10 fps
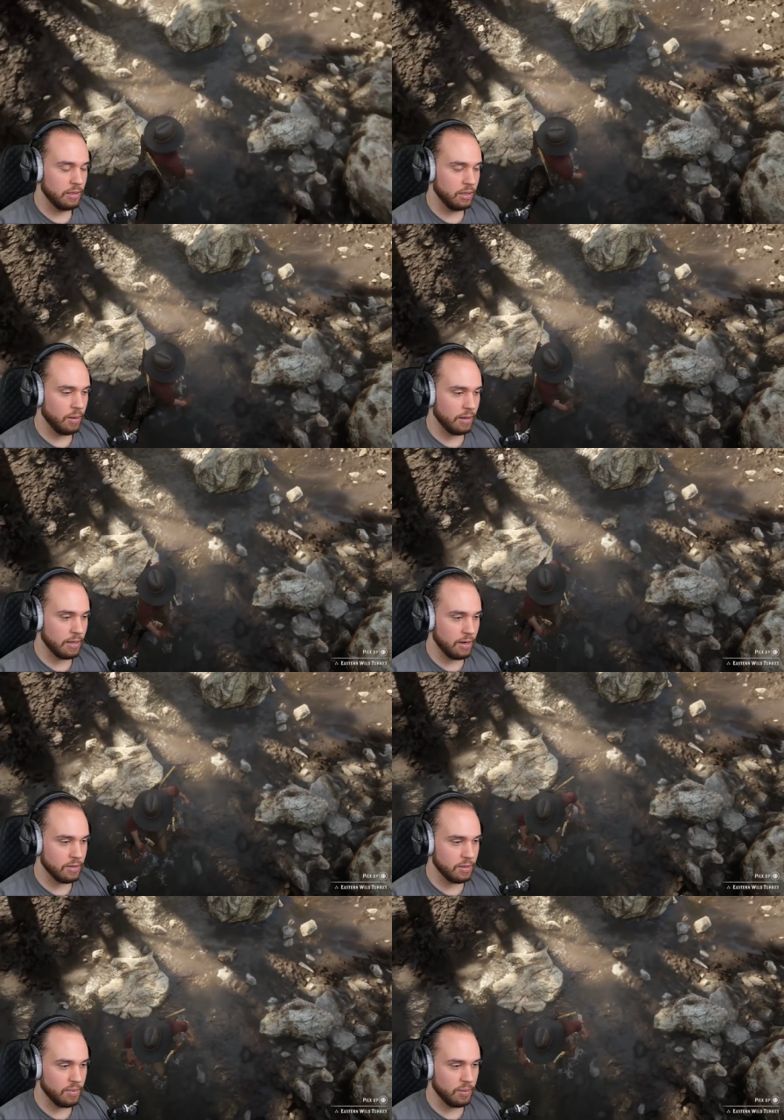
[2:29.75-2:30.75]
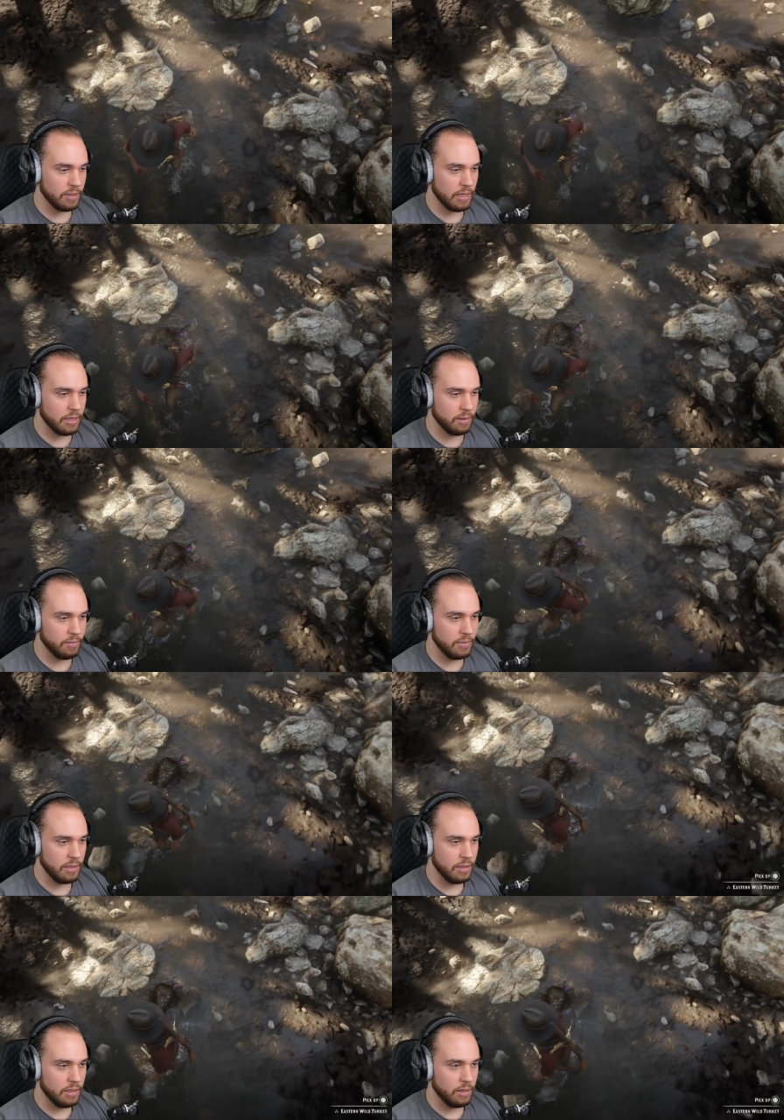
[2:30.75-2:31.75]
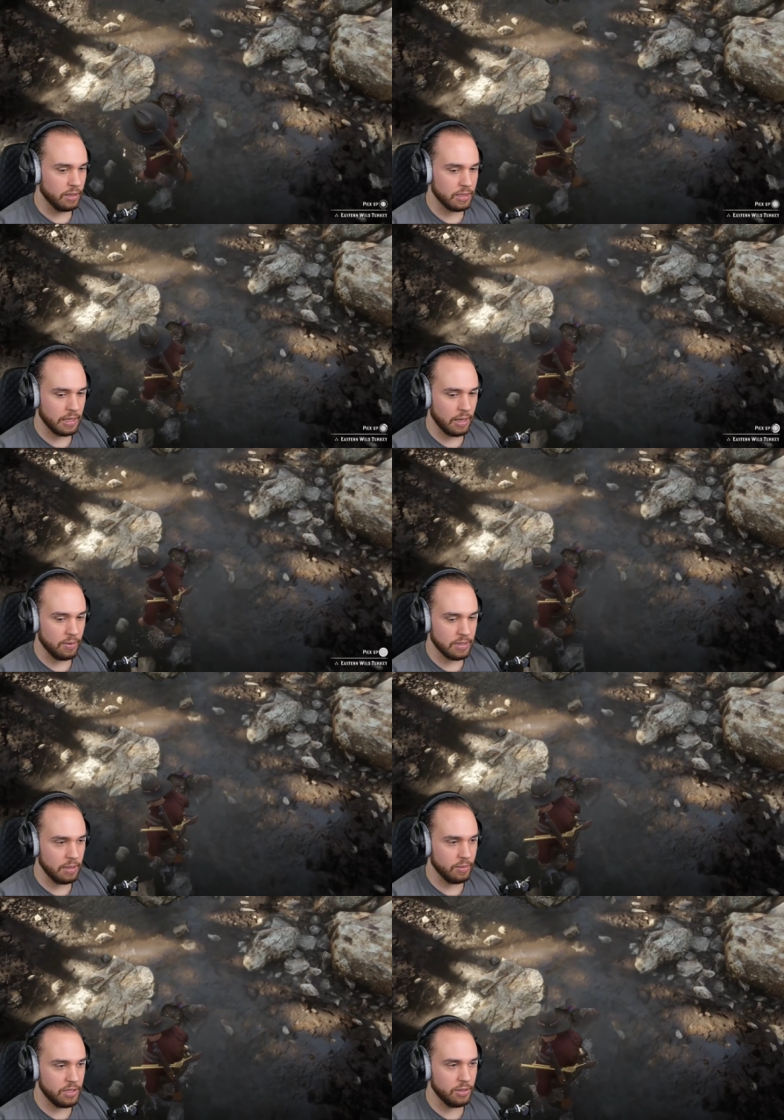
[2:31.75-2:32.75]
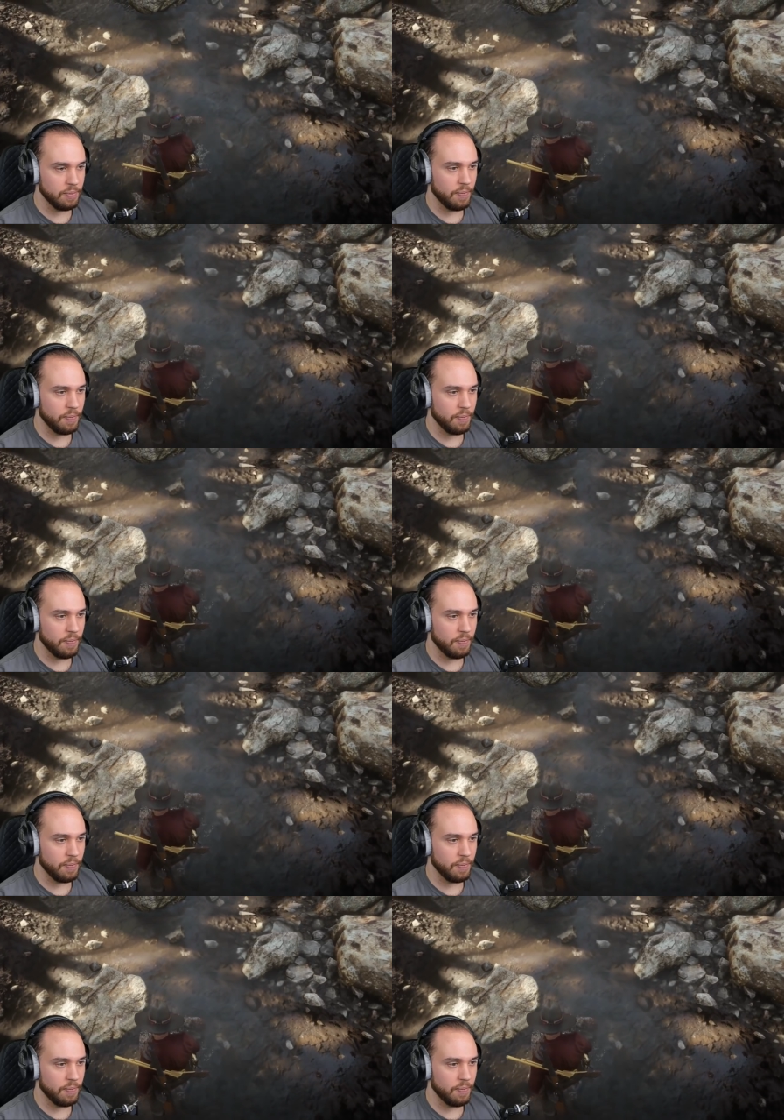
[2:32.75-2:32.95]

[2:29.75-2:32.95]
Oh, I thought I was going to be able to kick them. Looks like I wasn't able to.